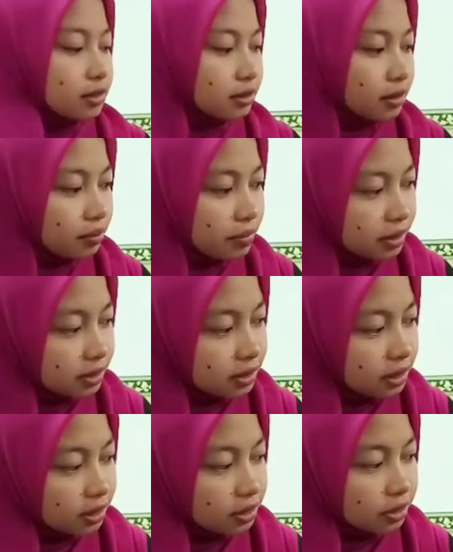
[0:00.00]

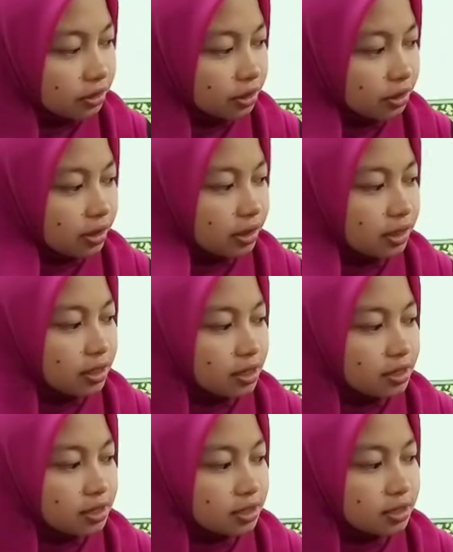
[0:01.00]
Schemes
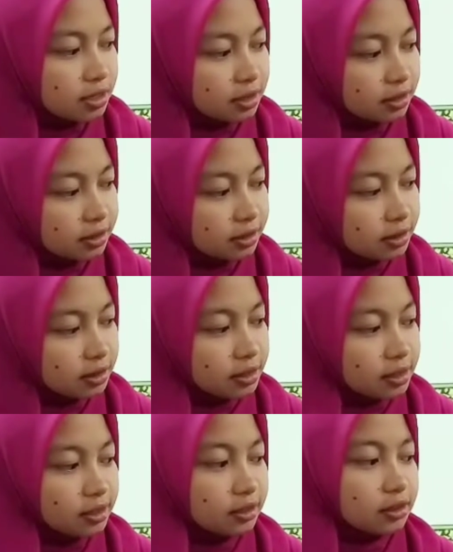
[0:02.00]
generally assessed
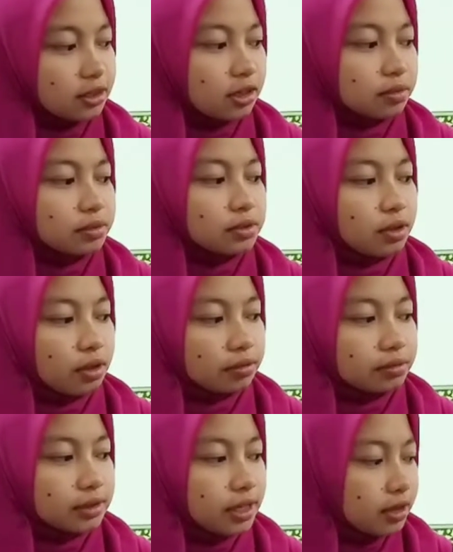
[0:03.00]
in terms
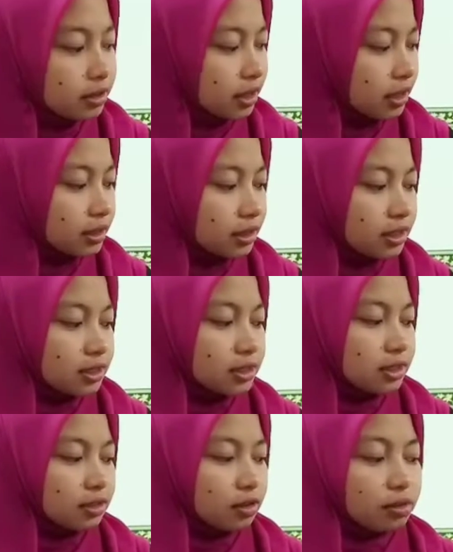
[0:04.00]
of their
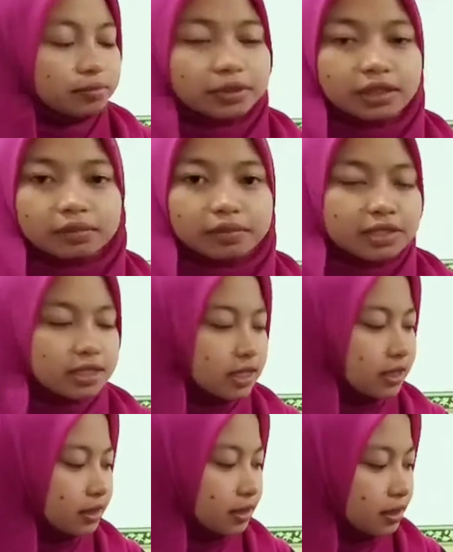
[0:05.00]
success in
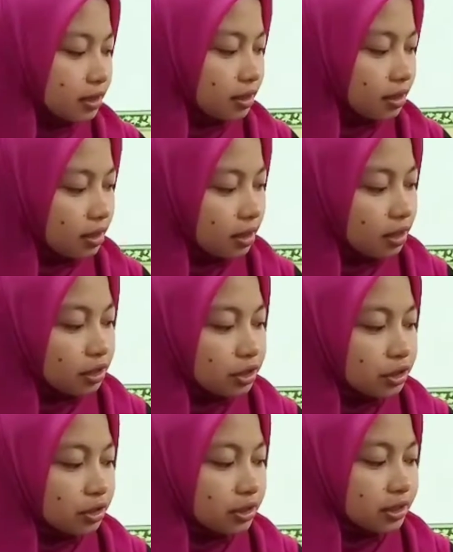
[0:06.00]
optimizing
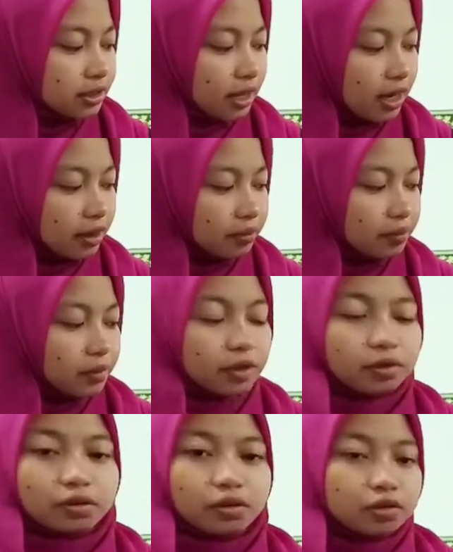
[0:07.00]
journey time,
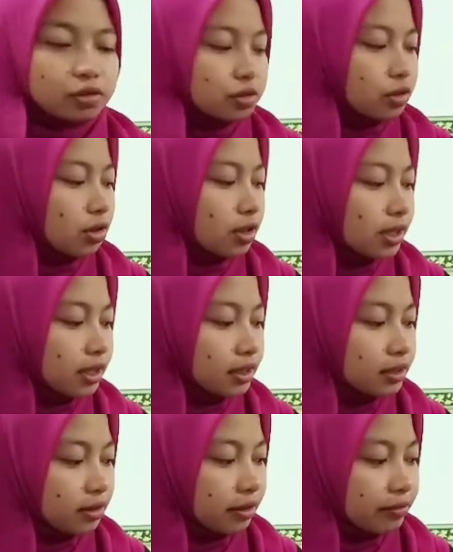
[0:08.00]

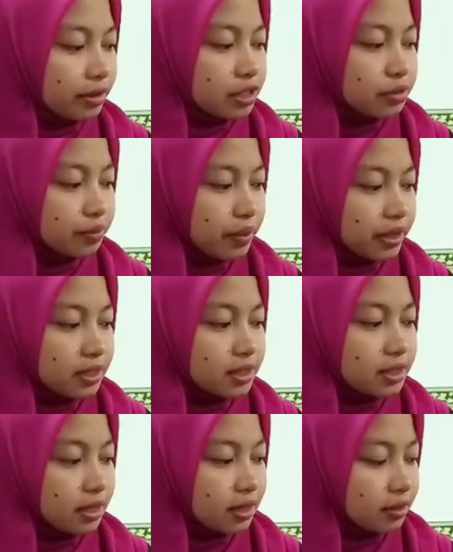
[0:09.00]
controlling traffic
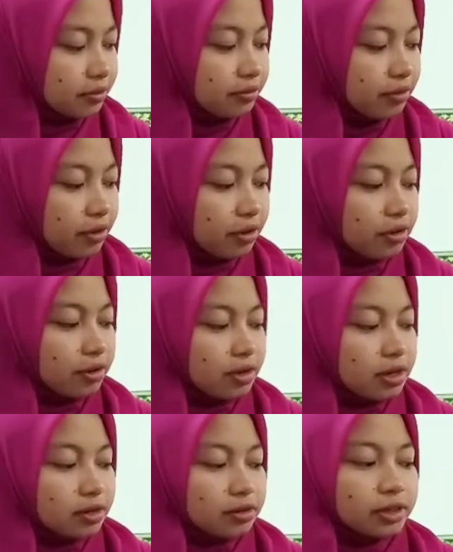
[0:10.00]
speeds and flow,
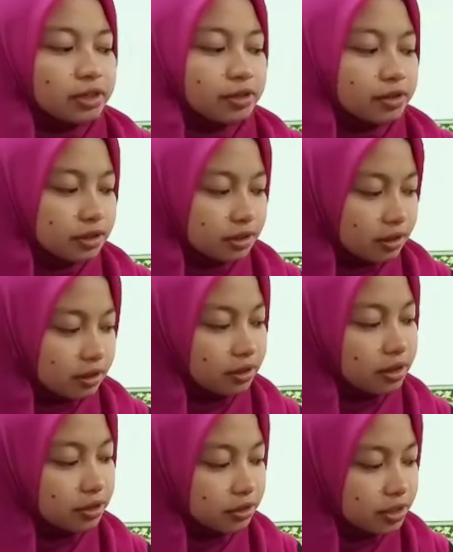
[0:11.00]

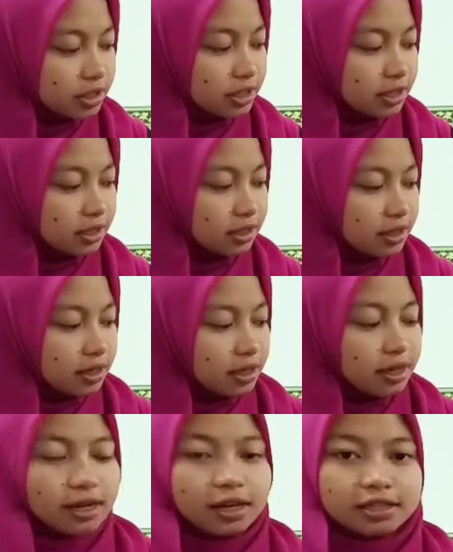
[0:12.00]
reducing
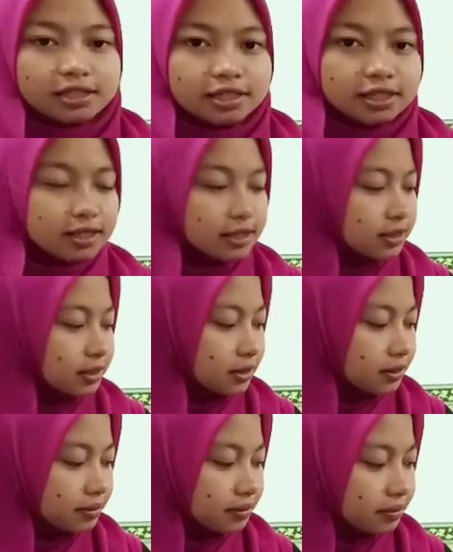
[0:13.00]
accident.